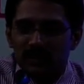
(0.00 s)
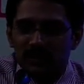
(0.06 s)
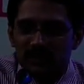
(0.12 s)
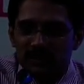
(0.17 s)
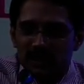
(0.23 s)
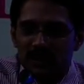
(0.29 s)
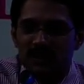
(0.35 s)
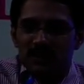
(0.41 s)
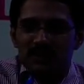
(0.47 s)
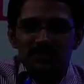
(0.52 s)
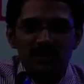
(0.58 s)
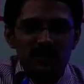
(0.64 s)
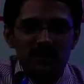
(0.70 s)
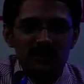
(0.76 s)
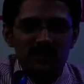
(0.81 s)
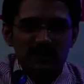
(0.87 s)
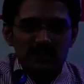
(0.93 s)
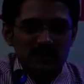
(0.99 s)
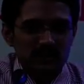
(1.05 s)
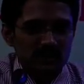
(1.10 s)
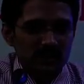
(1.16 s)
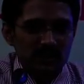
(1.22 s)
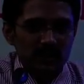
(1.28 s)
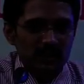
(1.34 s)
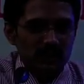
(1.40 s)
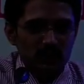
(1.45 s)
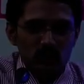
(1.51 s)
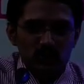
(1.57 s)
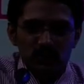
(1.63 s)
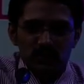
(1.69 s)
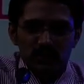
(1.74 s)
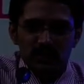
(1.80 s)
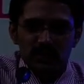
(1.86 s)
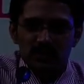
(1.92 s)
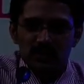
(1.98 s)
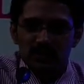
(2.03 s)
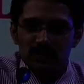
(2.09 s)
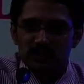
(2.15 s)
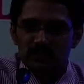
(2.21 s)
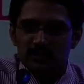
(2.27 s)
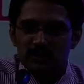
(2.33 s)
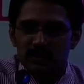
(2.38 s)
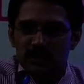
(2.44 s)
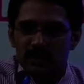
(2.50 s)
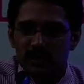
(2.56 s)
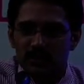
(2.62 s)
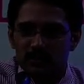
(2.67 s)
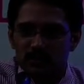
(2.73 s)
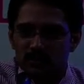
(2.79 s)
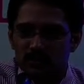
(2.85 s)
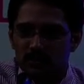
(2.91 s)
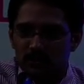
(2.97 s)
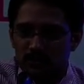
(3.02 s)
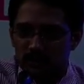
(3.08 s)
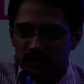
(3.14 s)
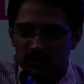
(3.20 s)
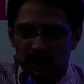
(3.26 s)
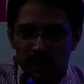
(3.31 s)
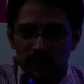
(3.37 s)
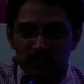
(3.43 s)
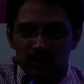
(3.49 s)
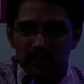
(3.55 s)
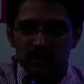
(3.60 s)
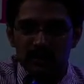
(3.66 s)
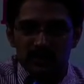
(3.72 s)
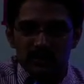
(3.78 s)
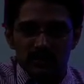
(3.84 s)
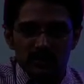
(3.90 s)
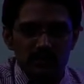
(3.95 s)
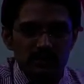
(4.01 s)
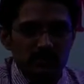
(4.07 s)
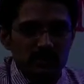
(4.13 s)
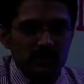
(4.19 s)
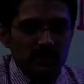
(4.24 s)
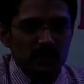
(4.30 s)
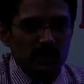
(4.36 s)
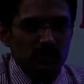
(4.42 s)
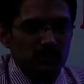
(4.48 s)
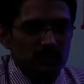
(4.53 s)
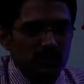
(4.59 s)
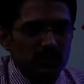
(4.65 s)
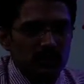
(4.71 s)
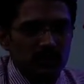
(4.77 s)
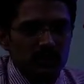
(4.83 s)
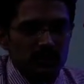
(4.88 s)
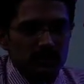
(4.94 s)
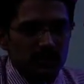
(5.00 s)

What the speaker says: search for decisions. There are no decisions with regard to landmark decisions with regard to integrated